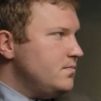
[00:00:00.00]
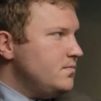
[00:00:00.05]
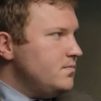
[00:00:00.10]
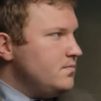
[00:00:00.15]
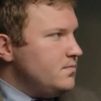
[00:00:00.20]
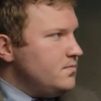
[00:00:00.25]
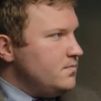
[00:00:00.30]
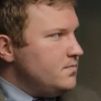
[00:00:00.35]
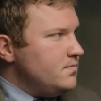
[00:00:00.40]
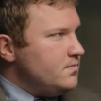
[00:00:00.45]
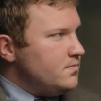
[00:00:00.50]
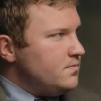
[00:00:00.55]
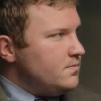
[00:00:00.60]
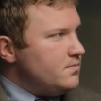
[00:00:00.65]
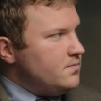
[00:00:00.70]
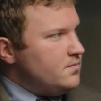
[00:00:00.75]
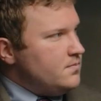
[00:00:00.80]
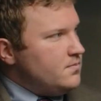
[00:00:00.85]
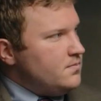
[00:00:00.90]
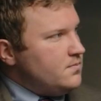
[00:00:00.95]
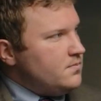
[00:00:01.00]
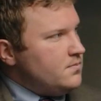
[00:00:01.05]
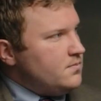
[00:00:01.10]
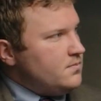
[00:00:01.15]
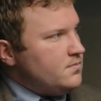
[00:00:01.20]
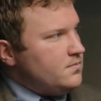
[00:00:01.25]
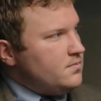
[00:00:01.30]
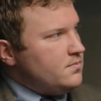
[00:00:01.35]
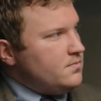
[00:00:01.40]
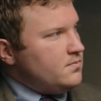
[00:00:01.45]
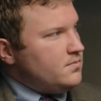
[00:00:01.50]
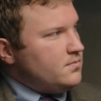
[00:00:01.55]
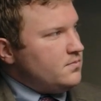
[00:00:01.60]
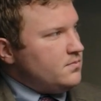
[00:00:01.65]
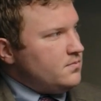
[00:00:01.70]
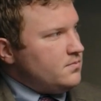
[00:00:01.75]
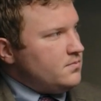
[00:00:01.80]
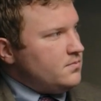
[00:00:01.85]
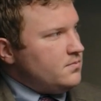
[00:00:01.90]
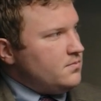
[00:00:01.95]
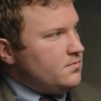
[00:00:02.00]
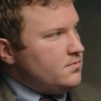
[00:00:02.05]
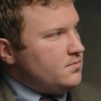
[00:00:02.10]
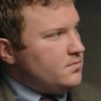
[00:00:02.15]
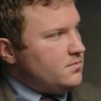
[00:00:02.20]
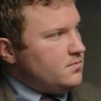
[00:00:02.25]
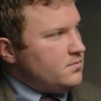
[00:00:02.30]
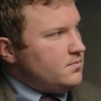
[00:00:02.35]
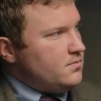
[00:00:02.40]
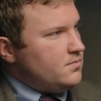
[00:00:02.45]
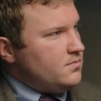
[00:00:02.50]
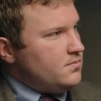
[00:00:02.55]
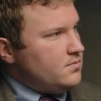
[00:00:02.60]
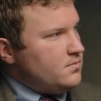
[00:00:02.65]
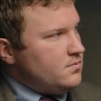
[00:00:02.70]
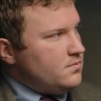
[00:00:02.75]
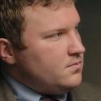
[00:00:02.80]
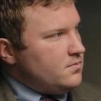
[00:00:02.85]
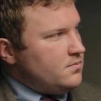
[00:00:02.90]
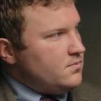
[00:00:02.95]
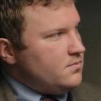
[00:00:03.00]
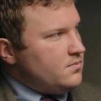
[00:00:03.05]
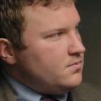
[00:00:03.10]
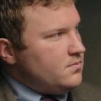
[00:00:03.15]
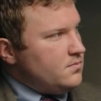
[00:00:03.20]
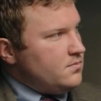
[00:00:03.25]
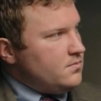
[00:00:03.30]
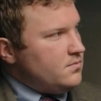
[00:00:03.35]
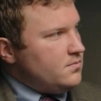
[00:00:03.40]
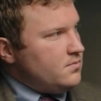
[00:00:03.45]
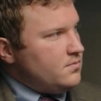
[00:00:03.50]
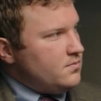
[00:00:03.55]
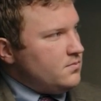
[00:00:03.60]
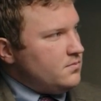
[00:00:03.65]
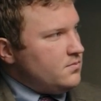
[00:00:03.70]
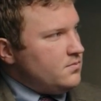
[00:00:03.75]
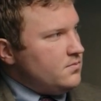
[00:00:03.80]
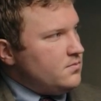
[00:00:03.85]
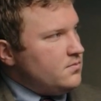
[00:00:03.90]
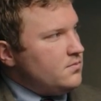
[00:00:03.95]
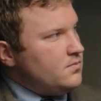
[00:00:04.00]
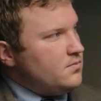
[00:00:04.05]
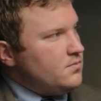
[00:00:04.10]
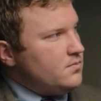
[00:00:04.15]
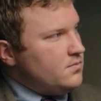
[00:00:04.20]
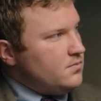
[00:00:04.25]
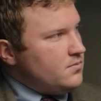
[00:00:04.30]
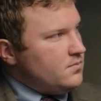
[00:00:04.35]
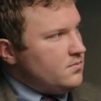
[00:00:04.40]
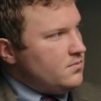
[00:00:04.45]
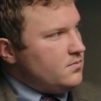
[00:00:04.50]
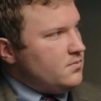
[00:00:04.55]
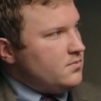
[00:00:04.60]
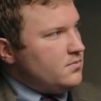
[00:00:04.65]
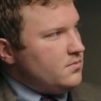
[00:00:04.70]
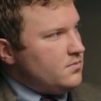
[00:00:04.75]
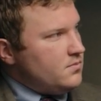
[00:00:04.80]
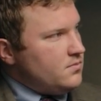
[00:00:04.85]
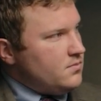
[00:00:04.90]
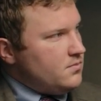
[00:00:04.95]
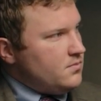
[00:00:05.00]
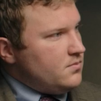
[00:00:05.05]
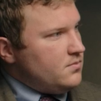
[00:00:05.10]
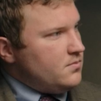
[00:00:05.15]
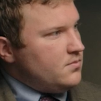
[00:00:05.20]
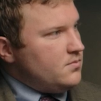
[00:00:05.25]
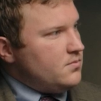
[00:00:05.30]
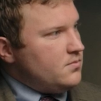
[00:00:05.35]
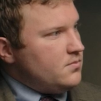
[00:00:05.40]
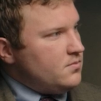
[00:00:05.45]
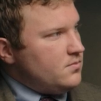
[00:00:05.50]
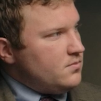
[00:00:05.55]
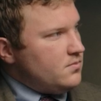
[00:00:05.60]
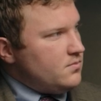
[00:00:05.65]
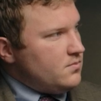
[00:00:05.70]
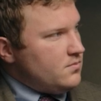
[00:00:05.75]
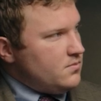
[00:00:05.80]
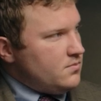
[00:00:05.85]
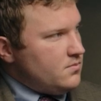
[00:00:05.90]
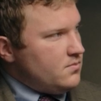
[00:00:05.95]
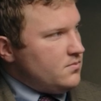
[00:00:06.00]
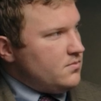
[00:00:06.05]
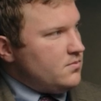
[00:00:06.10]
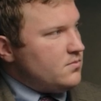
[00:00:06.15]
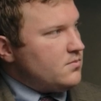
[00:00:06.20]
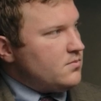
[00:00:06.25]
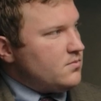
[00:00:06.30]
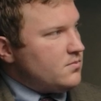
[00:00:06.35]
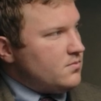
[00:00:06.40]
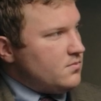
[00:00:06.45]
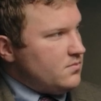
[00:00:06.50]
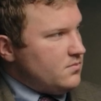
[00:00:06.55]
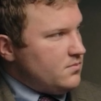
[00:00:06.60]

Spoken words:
No words are spoken by the person on screen.